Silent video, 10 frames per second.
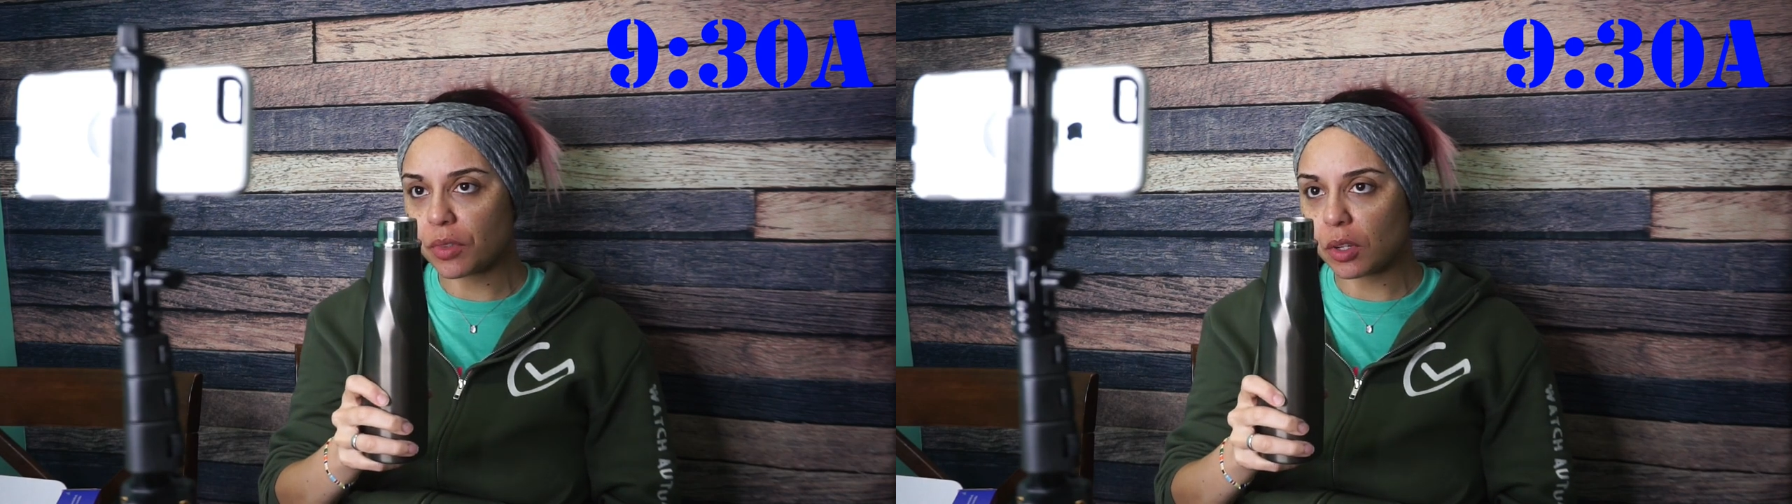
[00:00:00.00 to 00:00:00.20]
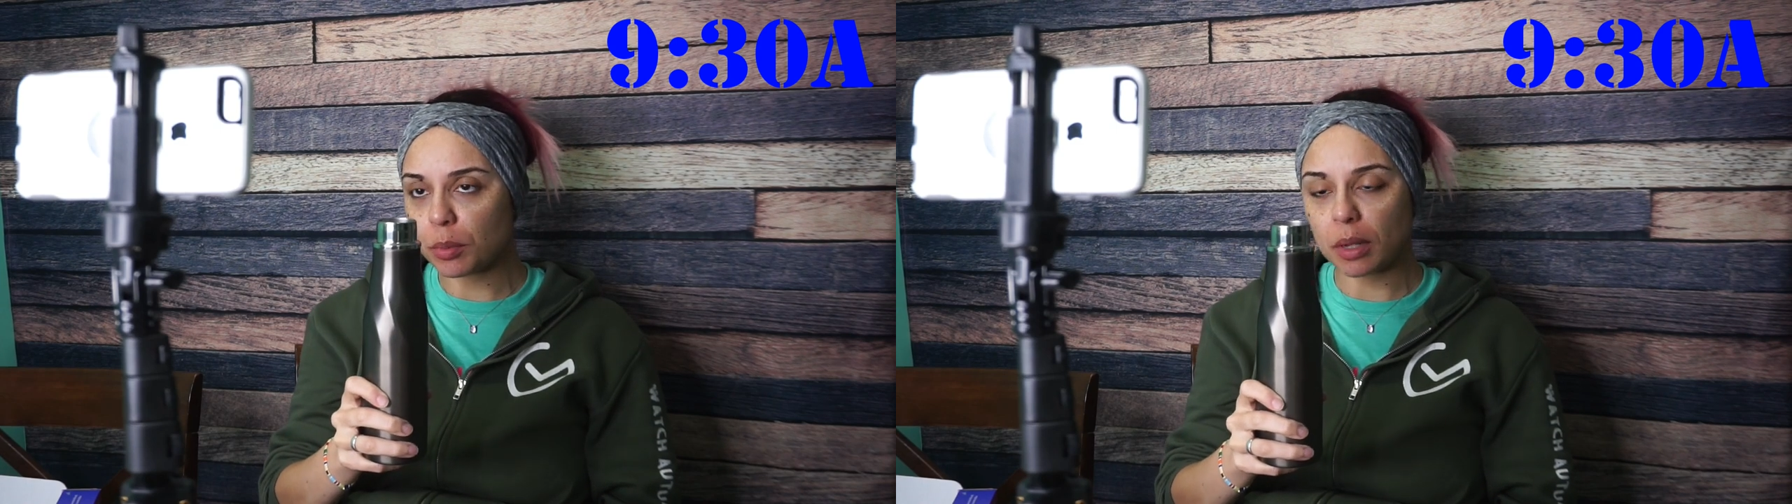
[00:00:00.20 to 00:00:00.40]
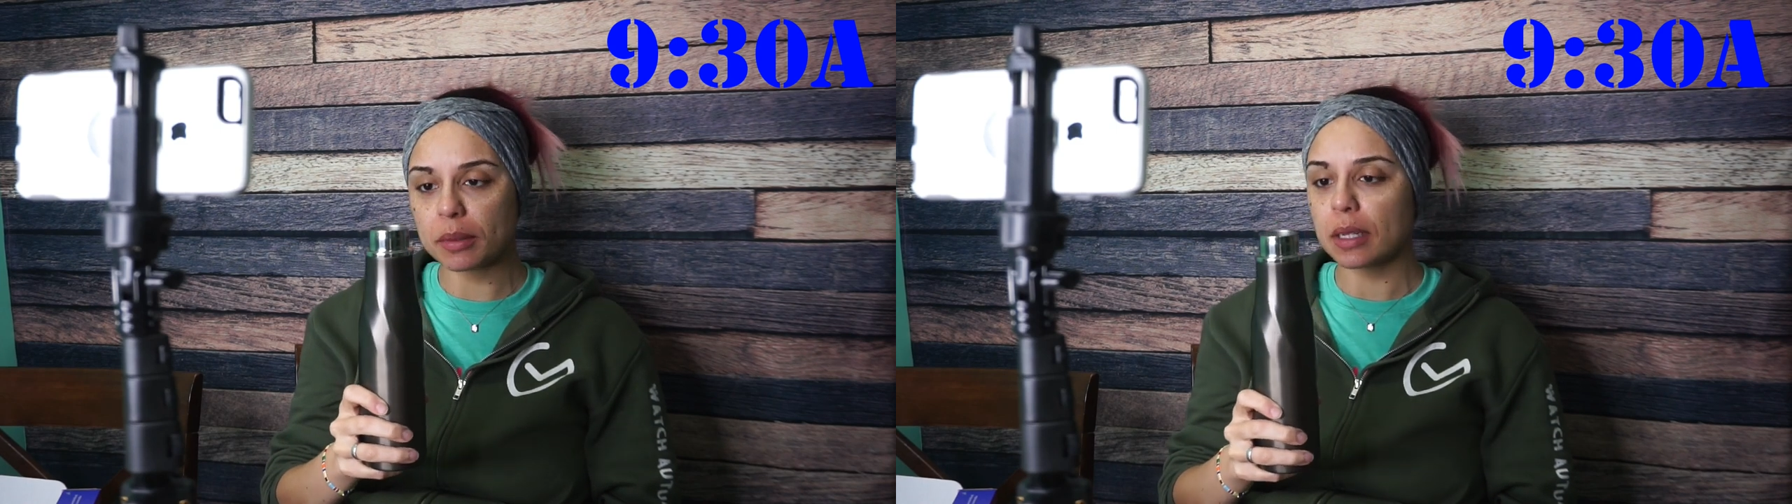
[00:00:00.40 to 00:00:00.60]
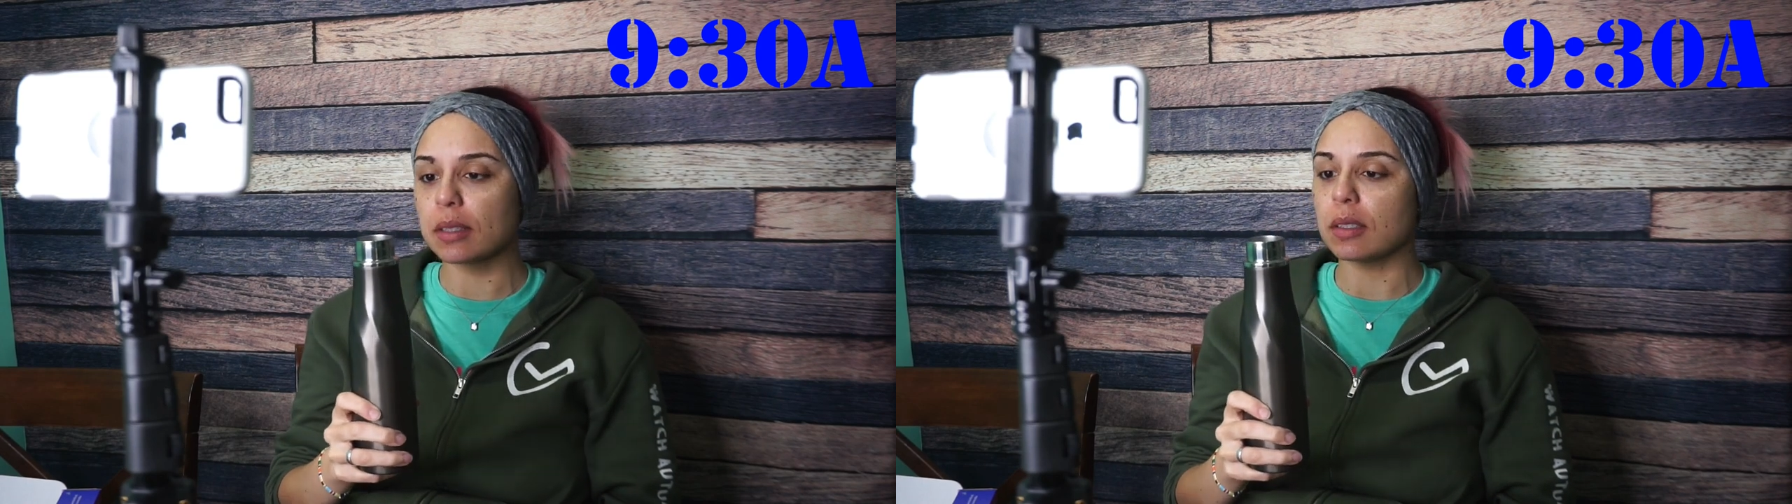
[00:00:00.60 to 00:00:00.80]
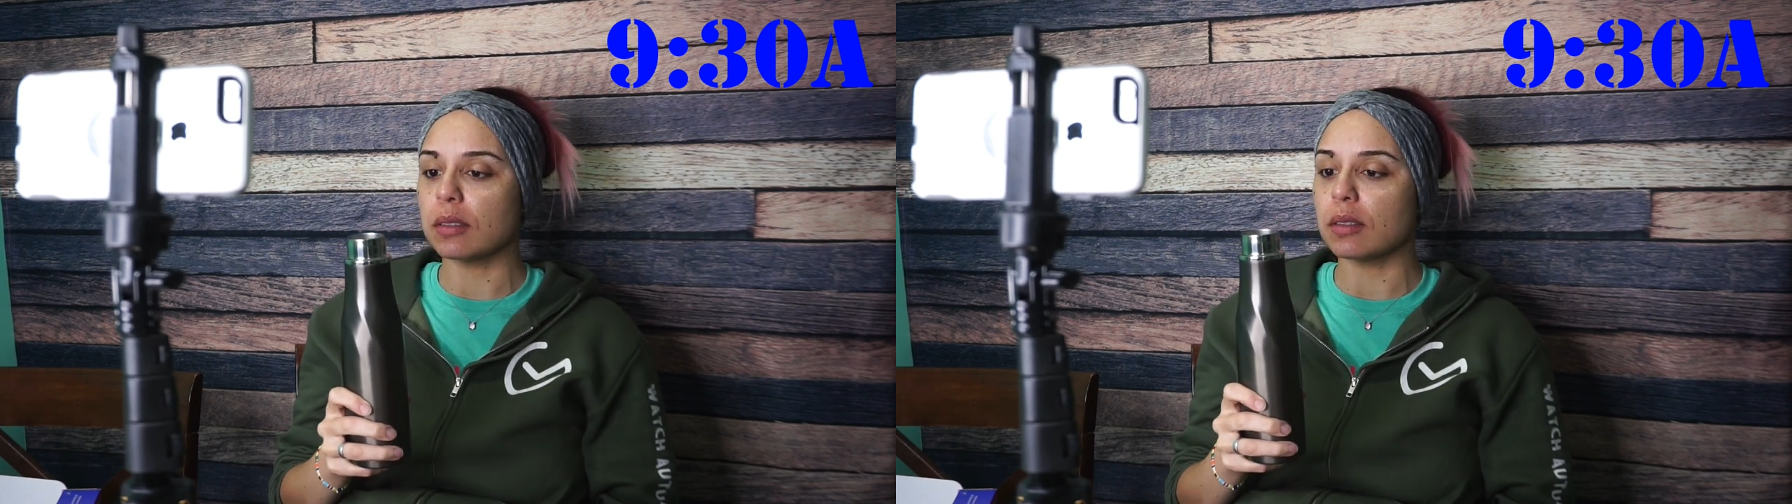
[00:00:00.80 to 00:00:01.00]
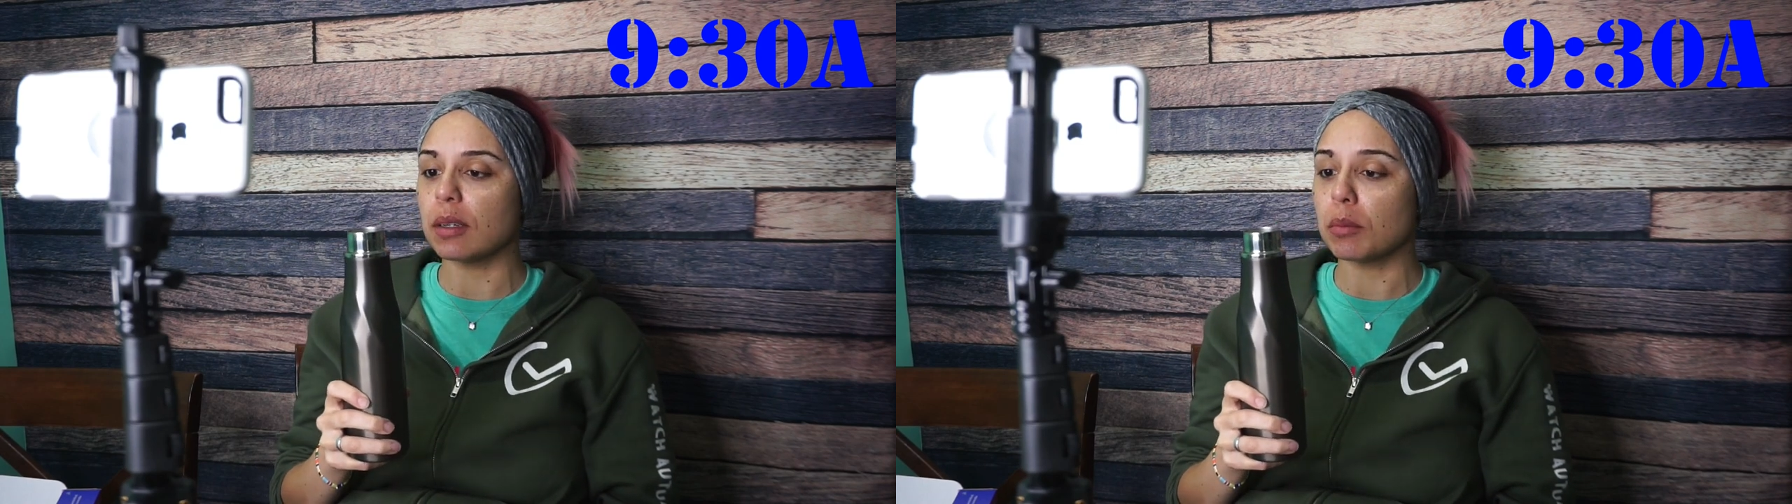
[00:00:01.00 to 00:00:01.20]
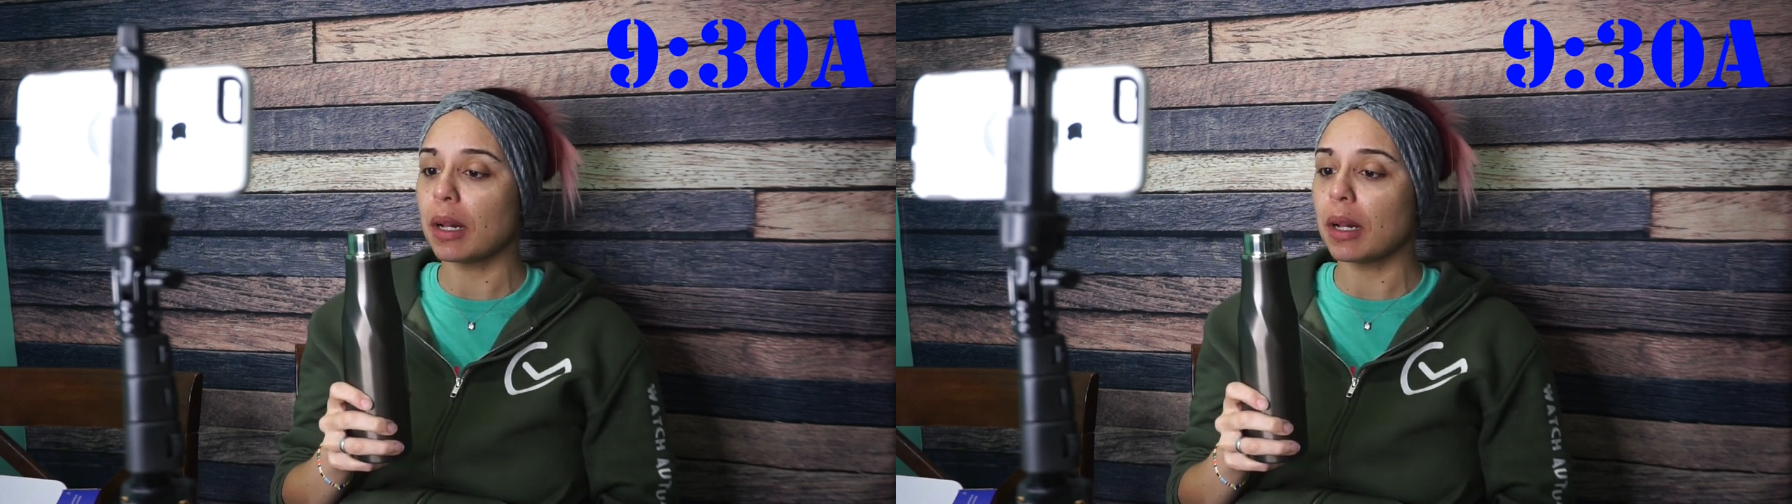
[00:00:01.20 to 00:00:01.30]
No, you probably can't see the steam,